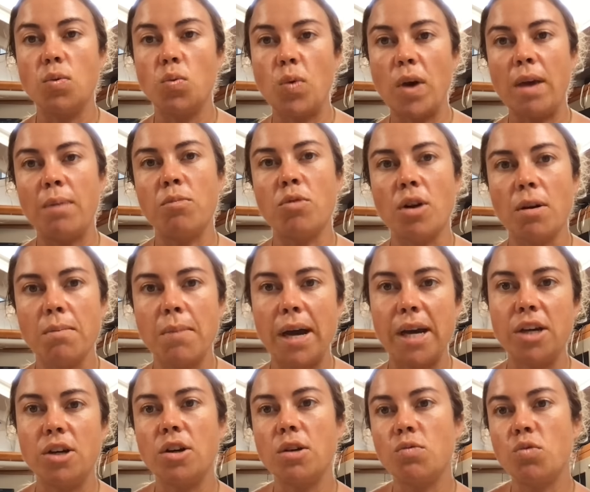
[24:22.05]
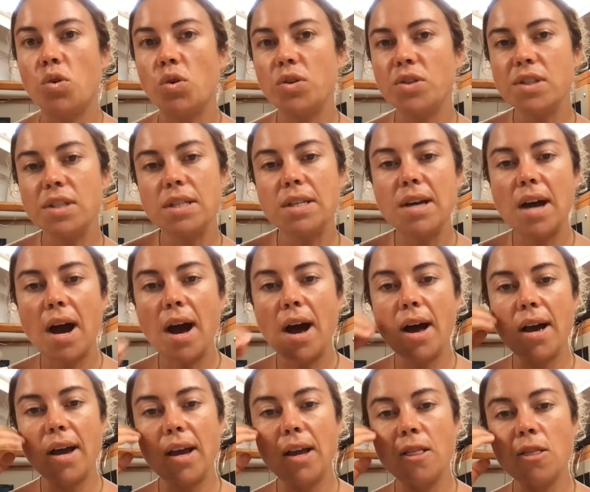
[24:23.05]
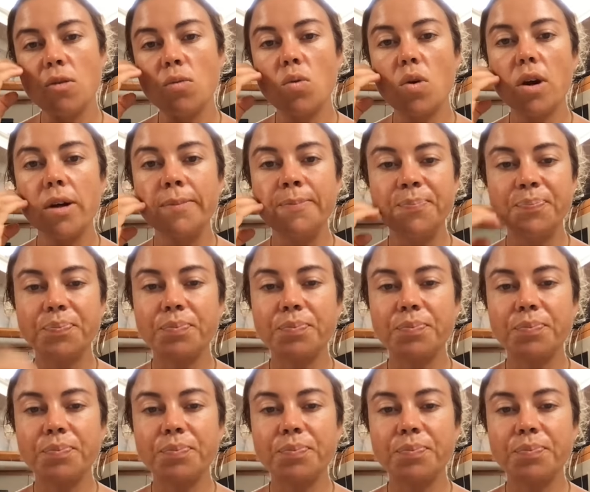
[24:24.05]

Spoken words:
way more minor roles in the war.